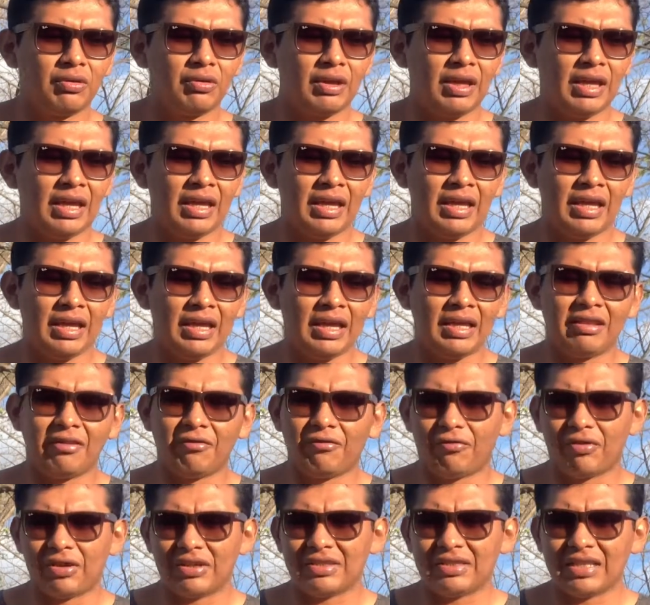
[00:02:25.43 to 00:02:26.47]
the
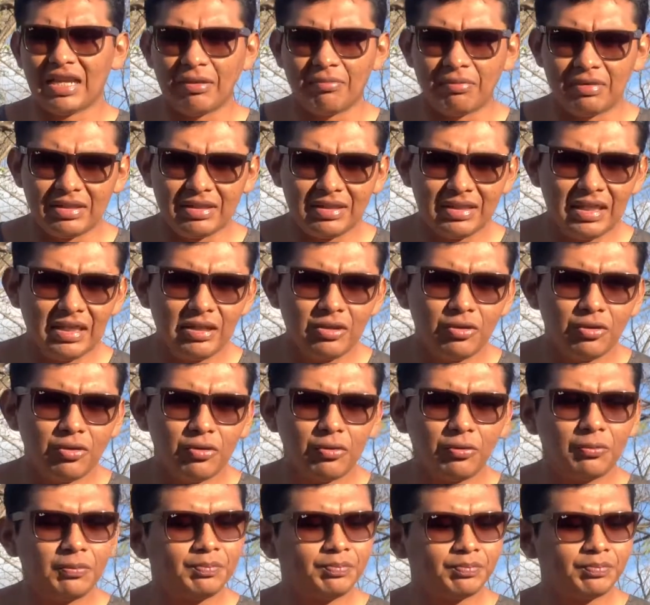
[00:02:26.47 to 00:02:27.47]
first time they see you,